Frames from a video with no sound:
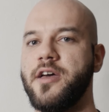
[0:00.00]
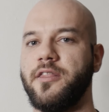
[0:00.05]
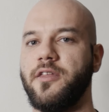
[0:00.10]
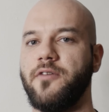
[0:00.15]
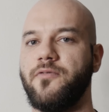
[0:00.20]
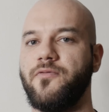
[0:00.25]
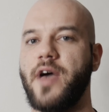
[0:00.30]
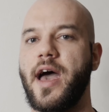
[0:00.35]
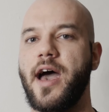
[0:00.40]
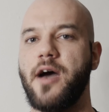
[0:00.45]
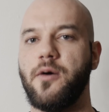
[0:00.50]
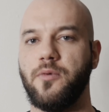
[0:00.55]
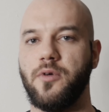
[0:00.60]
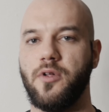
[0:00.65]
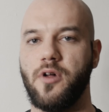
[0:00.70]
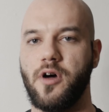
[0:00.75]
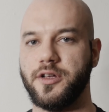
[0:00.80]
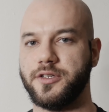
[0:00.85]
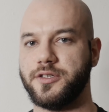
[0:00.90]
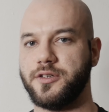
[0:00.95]
The fat will
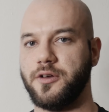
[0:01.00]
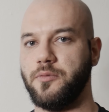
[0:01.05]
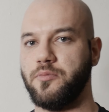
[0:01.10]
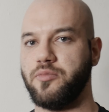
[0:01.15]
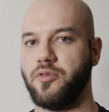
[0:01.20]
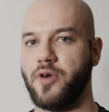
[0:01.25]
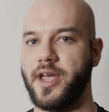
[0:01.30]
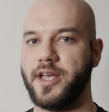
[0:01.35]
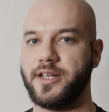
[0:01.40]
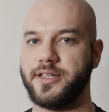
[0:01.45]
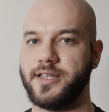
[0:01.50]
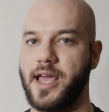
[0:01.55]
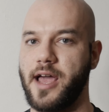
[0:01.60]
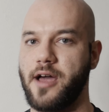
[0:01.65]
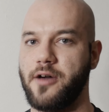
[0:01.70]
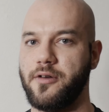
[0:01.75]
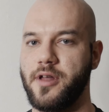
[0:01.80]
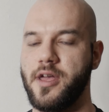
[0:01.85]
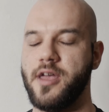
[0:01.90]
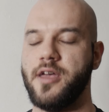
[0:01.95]
also break
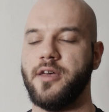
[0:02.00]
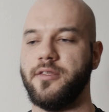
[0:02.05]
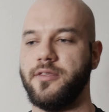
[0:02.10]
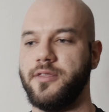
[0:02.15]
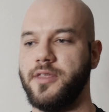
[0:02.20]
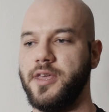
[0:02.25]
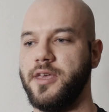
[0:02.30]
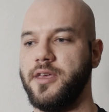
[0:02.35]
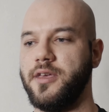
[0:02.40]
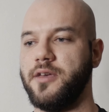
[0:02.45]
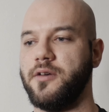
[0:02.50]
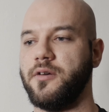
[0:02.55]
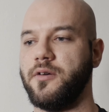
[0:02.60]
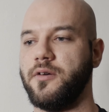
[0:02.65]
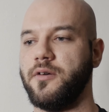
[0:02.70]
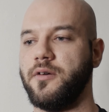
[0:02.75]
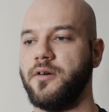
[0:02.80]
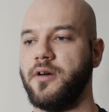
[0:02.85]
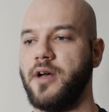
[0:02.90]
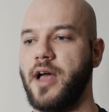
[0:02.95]
down the
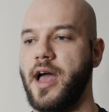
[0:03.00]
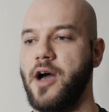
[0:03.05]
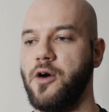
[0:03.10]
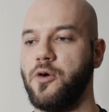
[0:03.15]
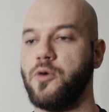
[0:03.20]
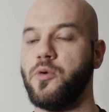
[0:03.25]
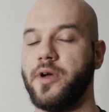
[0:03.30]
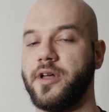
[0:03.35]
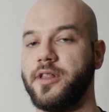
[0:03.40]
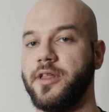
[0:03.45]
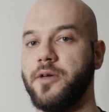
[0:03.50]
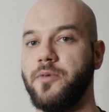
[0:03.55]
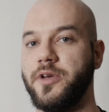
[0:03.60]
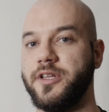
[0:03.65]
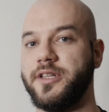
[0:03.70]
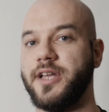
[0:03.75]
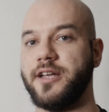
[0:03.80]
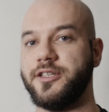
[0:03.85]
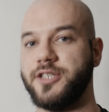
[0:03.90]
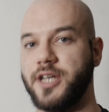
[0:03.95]
how quickly we
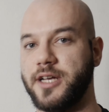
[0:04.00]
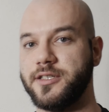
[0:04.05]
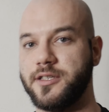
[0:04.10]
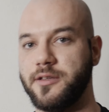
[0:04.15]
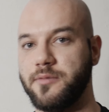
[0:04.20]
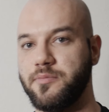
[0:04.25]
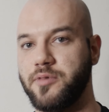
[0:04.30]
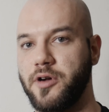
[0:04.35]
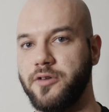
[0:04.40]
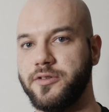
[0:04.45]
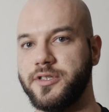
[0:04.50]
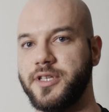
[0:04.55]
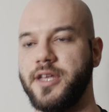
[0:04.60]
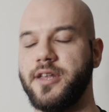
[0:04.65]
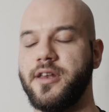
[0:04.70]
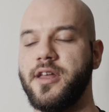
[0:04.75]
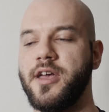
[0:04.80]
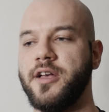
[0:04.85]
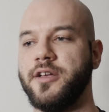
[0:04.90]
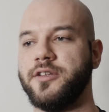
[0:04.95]
digest the
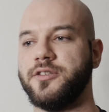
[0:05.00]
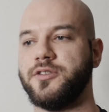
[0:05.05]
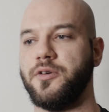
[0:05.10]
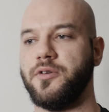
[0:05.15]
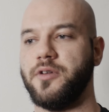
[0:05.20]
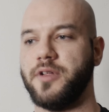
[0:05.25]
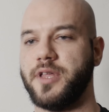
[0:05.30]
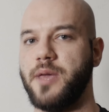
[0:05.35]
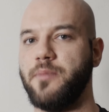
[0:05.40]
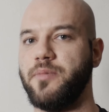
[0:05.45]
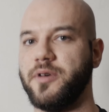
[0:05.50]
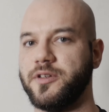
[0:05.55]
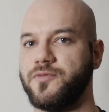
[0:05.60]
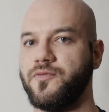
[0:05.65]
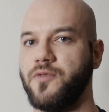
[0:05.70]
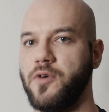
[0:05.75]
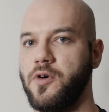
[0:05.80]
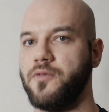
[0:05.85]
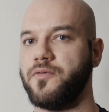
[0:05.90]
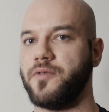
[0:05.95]
protein, so it'll keep us
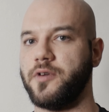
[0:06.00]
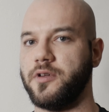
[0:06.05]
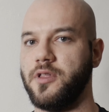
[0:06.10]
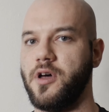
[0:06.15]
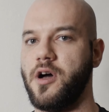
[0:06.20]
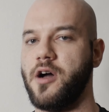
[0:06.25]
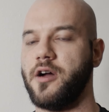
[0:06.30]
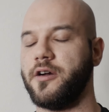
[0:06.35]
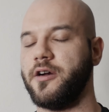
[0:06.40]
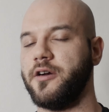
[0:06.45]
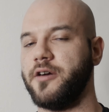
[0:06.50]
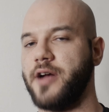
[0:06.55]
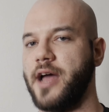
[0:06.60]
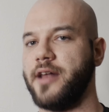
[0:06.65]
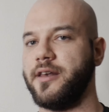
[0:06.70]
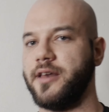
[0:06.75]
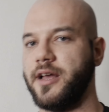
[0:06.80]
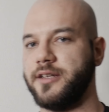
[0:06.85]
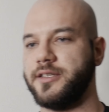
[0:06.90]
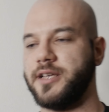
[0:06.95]
full for longer
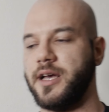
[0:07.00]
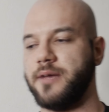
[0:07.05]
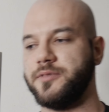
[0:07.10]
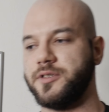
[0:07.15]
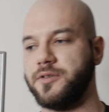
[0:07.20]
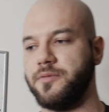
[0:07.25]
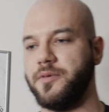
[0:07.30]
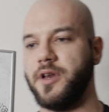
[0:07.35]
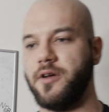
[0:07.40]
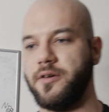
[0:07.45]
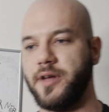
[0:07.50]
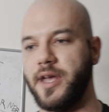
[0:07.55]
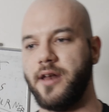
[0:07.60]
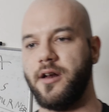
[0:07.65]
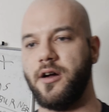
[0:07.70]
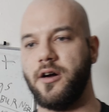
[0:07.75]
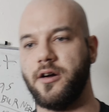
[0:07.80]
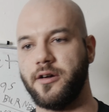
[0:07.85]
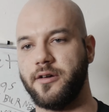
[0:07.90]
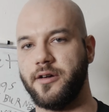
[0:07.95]
at nighttime so we don't get
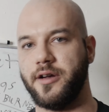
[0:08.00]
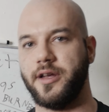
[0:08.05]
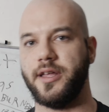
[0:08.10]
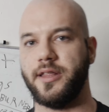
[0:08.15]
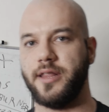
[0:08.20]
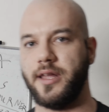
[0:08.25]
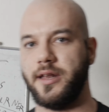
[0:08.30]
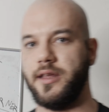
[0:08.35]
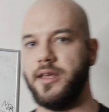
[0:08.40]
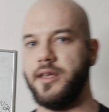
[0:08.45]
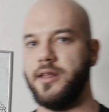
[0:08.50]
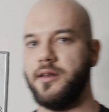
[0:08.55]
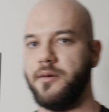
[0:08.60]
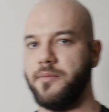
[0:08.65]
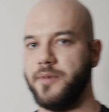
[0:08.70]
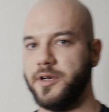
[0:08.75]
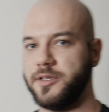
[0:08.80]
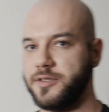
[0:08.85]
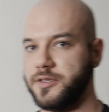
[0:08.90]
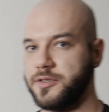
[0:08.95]
hungry and then eat a
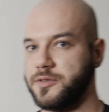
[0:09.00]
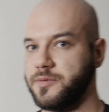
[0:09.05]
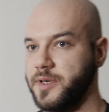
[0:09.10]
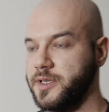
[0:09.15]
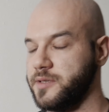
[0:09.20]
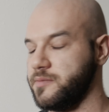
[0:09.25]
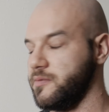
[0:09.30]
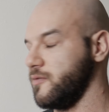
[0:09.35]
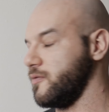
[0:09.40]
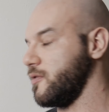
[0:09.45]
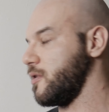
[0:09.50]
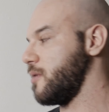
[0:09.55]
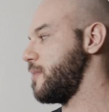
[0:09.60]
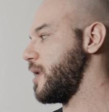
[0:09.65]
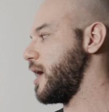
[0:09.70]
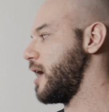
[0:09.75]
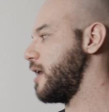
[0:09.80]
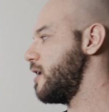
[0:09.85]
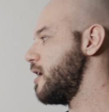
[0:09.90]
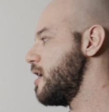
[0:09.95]
bunch of sweets before
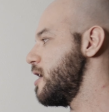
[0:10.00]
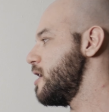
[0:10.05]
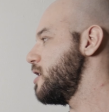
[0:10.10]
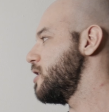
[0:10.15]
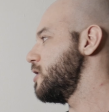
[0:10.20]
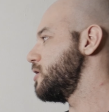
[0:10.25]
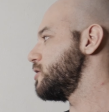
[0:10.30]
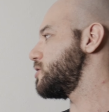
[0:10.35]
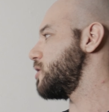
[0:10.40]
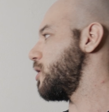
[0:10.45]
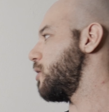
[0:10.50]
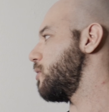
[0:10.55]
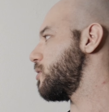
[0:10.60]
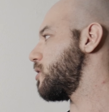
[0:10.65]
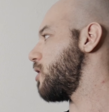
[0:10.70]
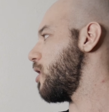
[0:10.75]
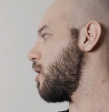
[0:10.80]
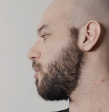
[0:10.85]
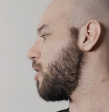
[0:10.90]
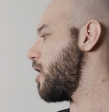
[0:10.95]
bed. So
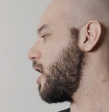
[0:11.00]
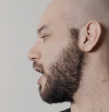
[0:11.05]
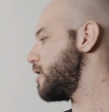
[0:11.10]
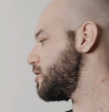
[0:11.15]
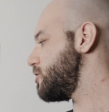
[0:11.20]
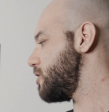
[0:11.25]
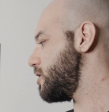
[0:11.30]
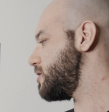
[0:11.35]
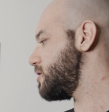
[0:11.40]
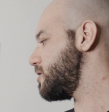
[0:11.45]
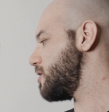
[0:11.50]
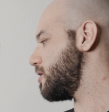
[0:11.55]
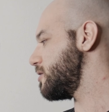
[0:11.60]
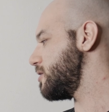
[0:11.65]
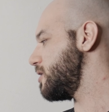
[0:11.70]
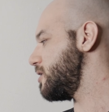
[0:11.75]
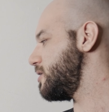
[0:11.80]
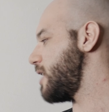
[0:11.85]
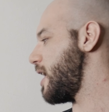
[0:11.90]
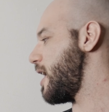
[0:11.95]
carbohydrates during
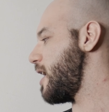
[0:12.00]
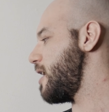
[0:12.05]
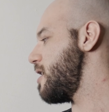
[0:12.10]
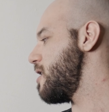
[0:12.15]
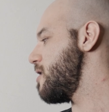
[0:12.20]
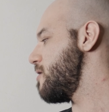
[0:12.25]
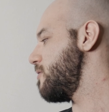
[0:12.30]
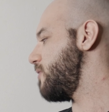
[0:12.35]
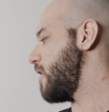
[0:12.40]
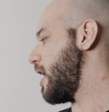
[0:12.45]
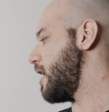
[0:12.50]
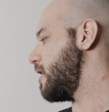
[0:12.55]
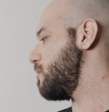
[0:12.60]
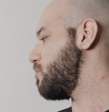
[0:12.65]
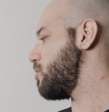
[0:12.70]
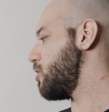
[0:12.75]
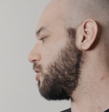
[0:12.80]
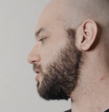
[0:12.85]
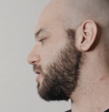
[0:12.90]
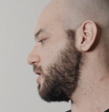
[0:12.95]
the day, fatty
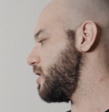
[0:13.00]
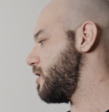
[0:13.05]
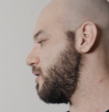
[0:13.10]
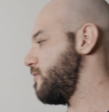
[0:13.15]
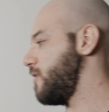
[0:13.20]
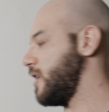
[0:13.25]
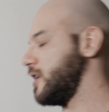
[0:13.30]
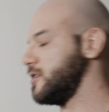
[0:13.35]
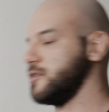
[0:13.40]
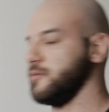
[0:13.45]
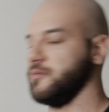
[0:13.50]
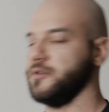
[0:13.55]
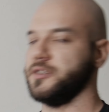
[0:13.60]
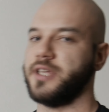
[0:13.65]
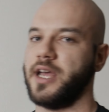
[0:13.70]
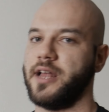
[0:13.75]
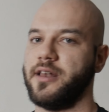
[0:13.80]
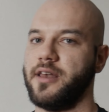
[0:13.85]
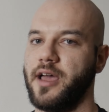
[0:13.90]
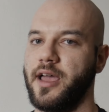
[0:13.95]
protein and vegetables
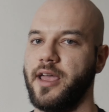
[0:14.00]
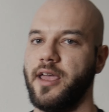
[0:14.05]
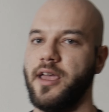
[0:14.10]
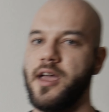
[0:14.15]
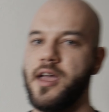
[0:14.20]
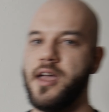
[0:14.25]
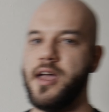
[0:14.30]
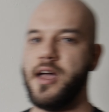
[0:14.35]
at night.